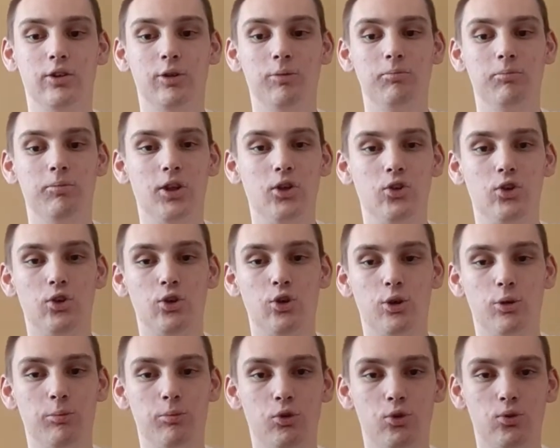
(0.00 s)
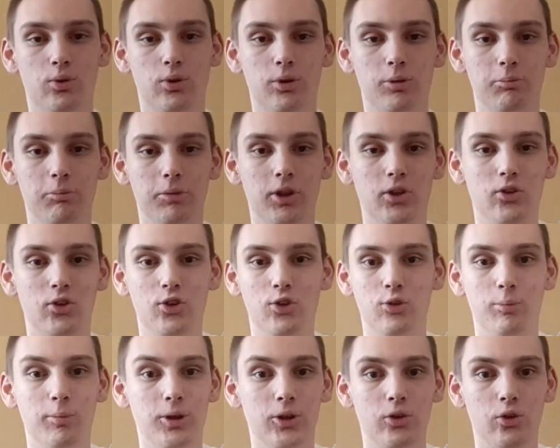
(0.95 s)
Macy's Home Store,
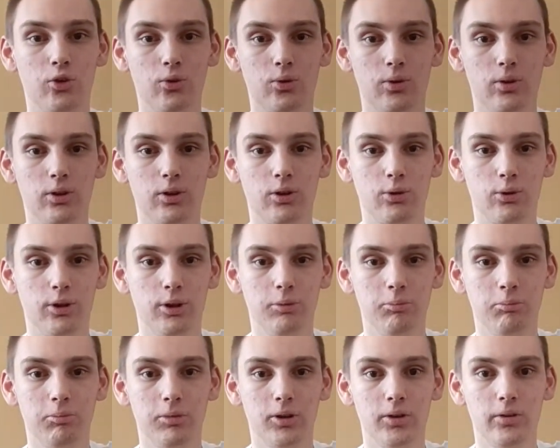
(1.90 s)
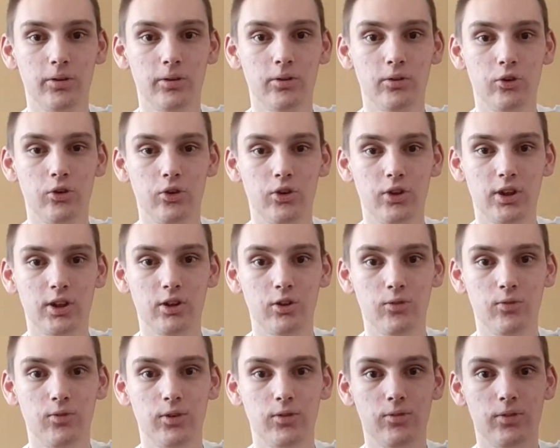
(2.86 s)
Macy's Men's Store, Crate and Barrel,
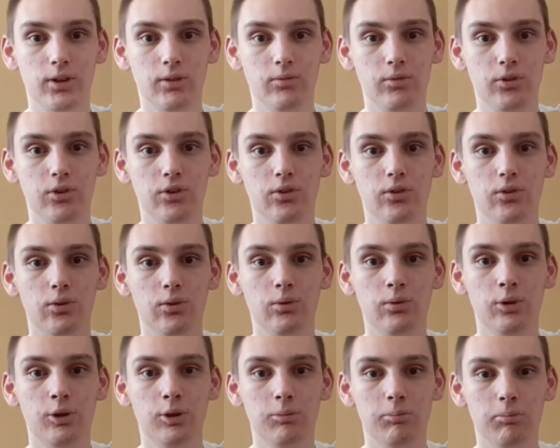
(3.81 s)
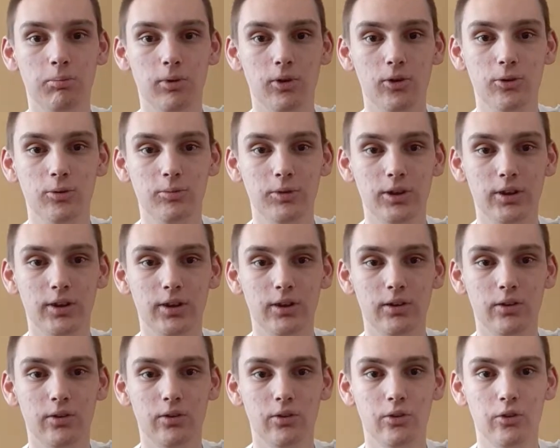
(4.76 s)
Saks Fifth Avenue,
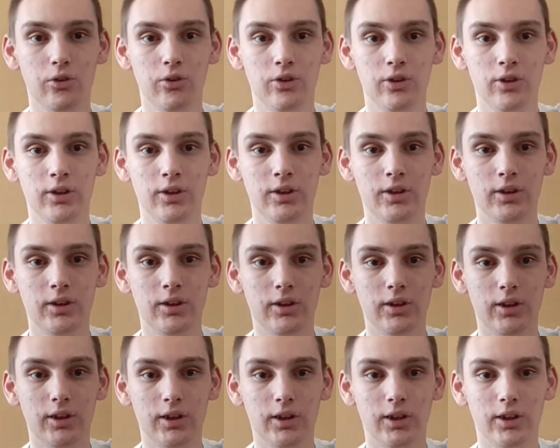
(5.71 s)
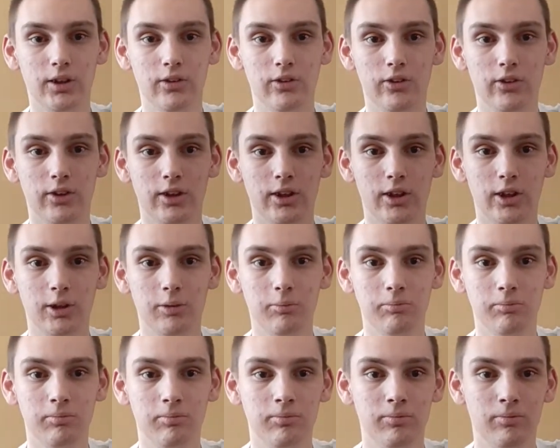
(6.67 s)
Bloomingdale's, and
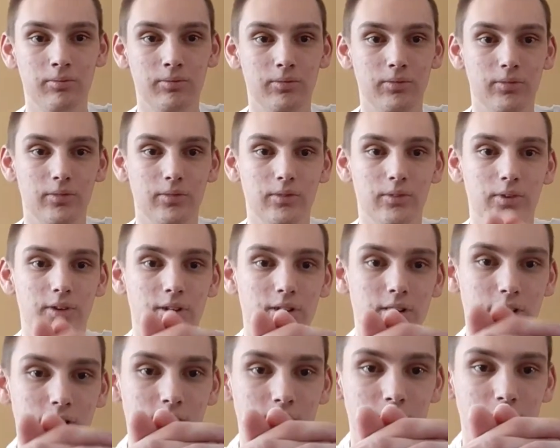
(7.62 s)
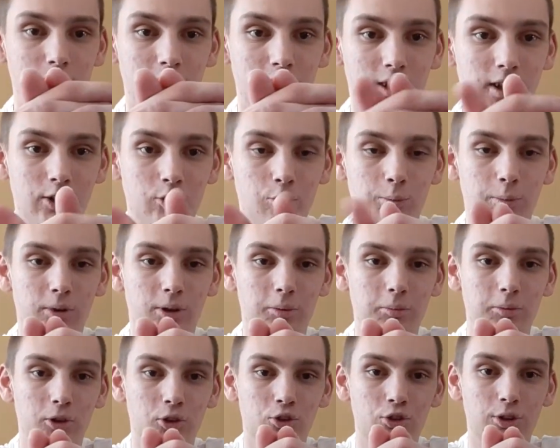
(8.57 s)
yeah, that's pretty
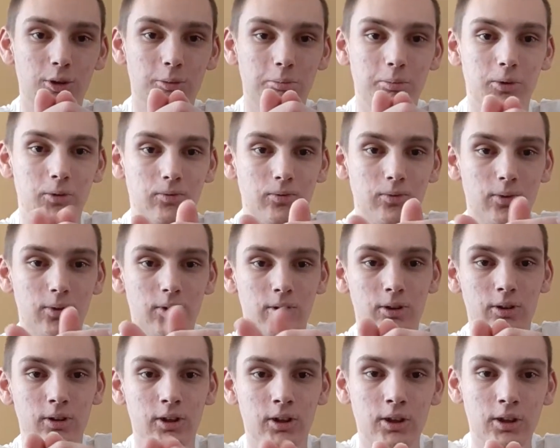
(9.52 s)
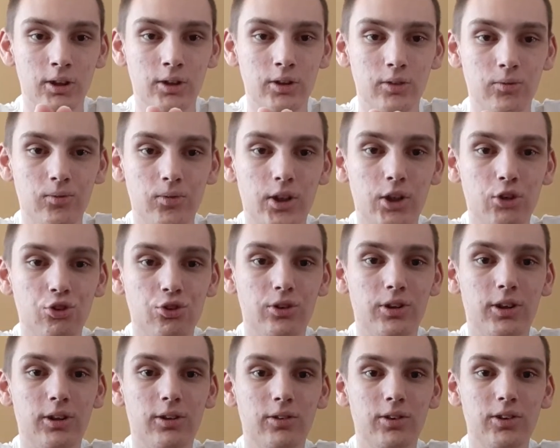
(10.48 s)
much it. But for Fashion
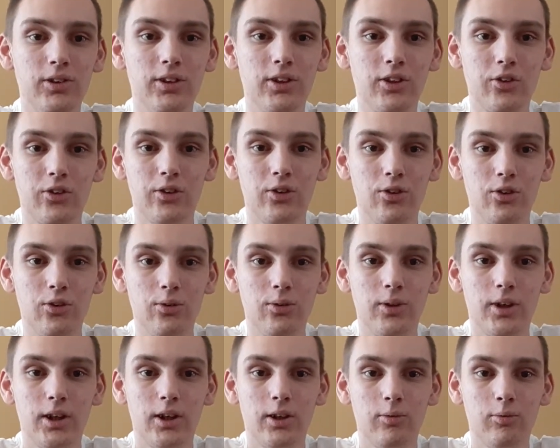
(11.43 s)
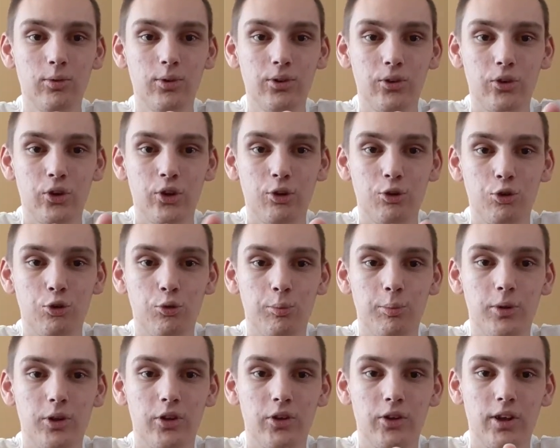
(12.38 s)
Island, yes, they do have what Southwest
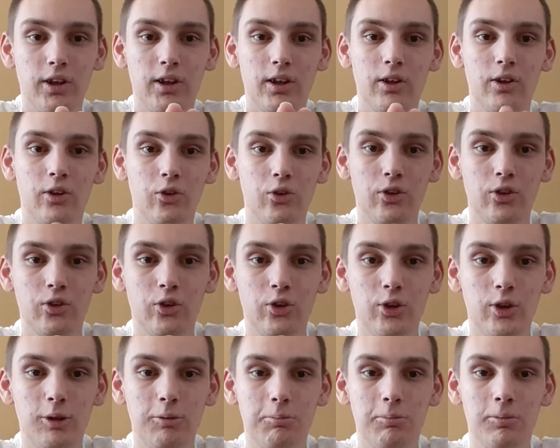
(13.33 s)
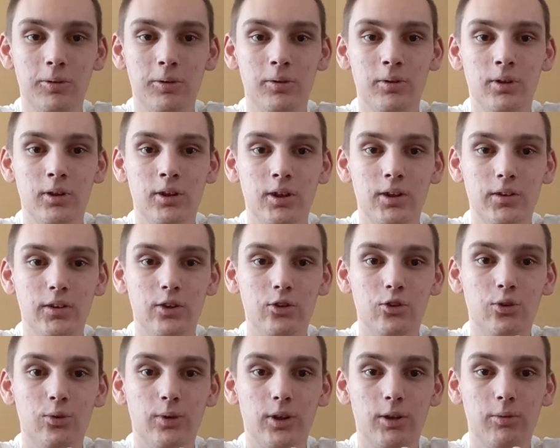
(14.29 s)
Plaza has, except they
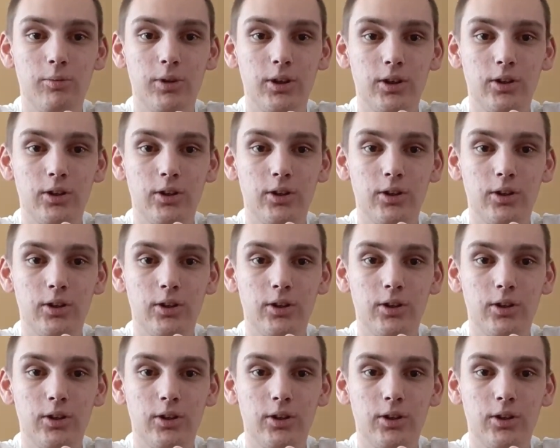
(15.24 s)
do have like